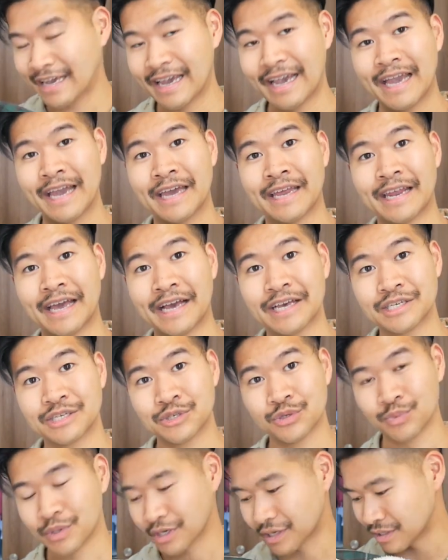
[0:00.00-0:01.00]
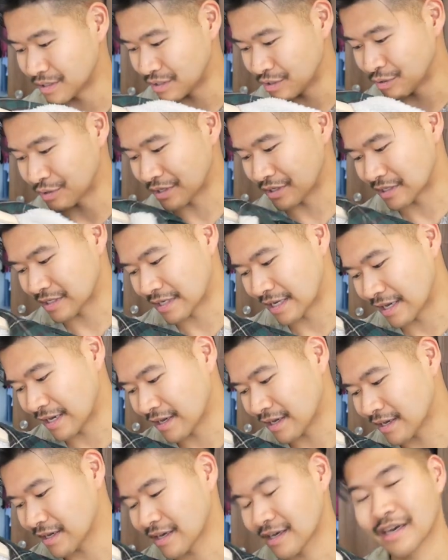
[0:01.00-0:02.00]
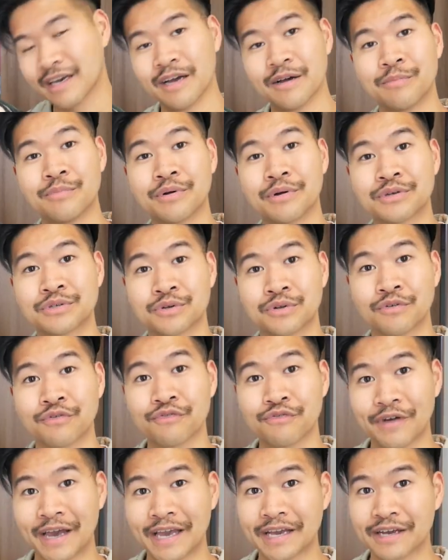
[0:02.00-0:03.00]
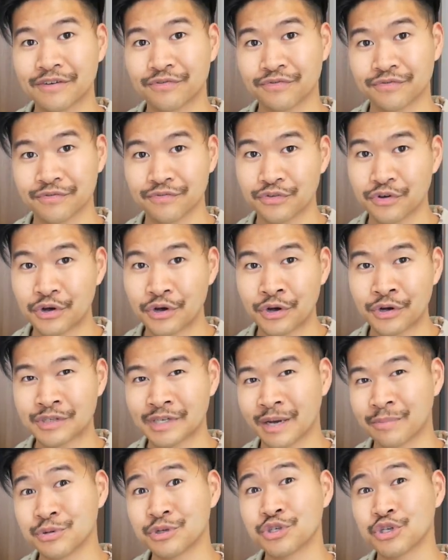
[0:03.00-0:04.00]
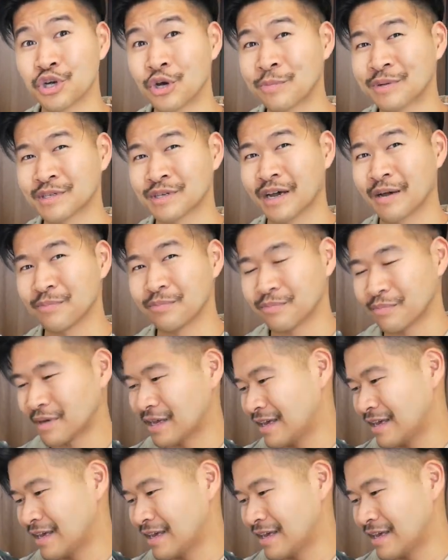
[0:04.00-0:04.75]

And as we can, you can see, a bit of sort of fake fur type of Sherpa type